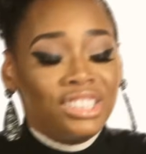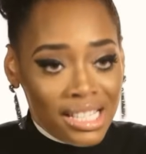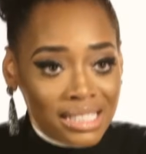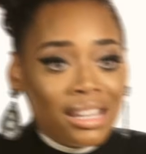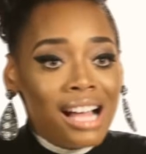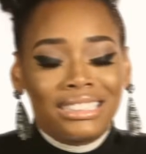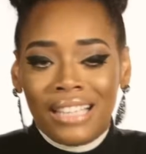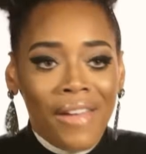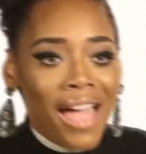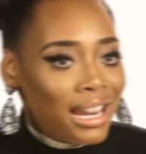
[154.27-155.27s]
and some
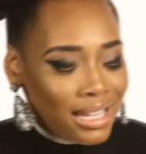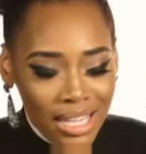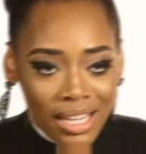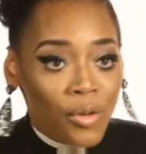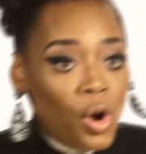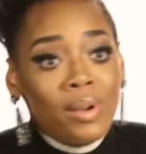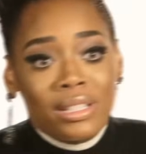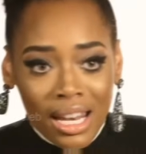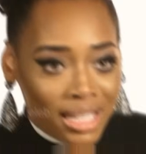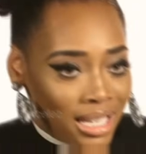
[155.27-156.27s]
people were like,
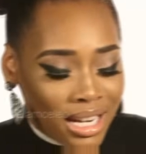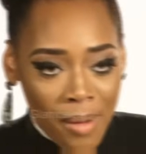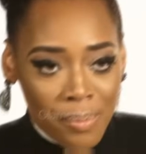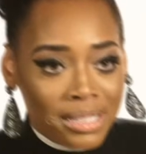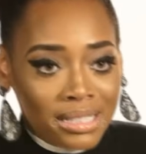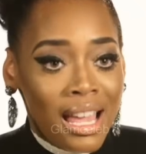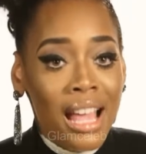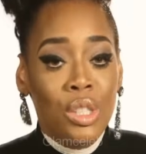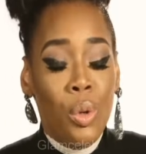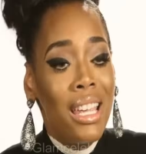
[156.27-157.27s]
he's a grown
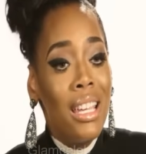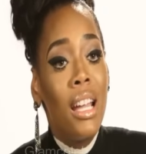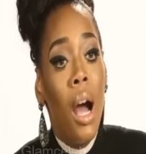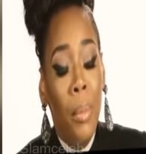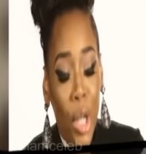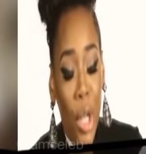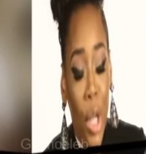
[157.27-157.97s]
man, he doesn't